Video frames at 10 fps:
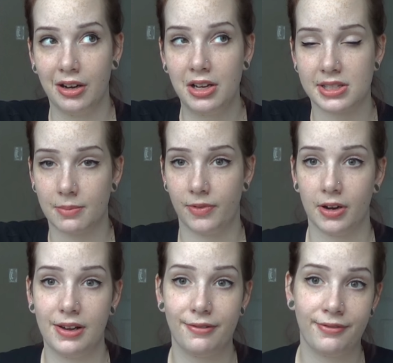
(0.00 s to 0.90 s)
because I'm
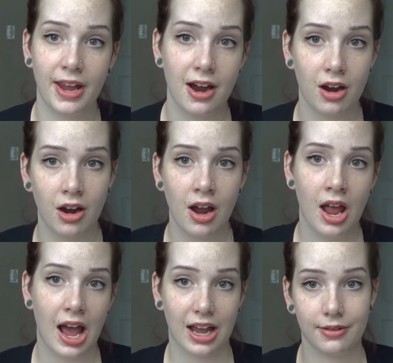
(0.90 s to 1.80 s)
very fair.
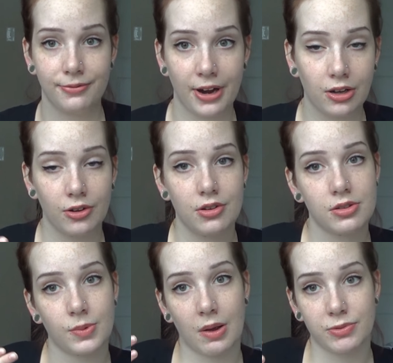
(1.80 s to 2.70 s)
I have
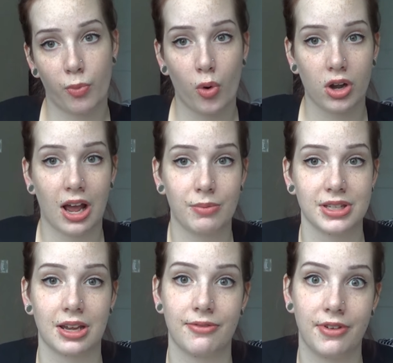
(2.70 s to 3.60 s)
freckles. When I was born, I was
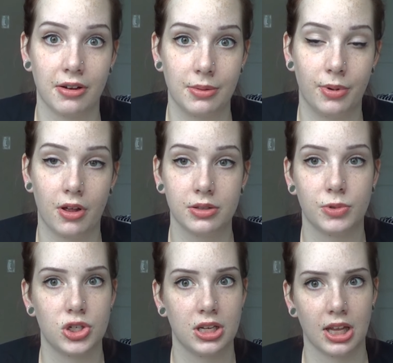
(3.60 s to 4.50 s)
like very bald,
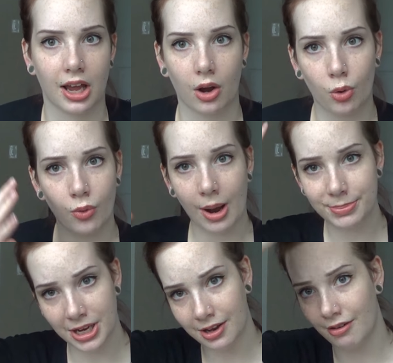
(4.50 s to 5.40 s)
but she had like a crap
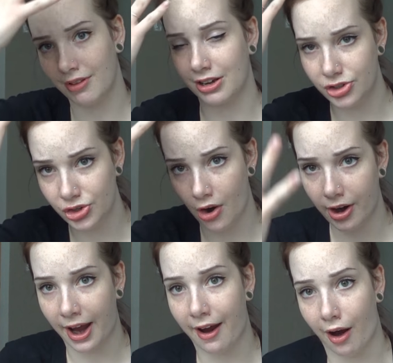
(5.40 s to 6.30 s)
ton of like dark
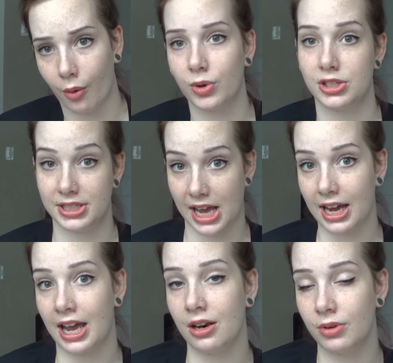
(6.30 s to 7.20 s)
hair, which
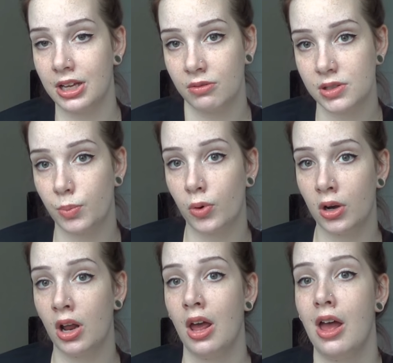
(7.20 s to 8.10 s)
Zach had when he was
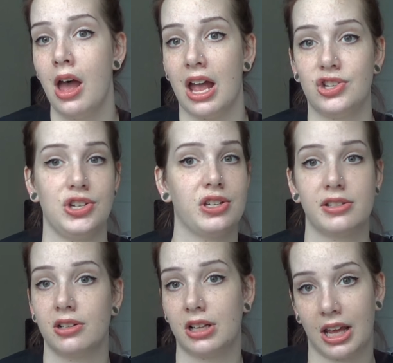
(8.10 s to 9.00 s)
born, and she just
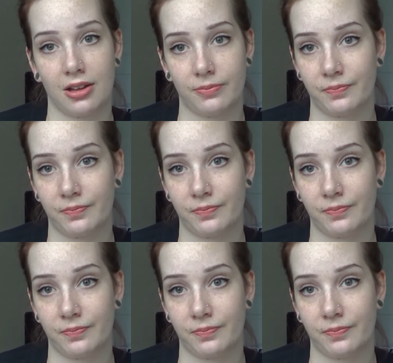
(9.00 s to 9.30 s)
looked like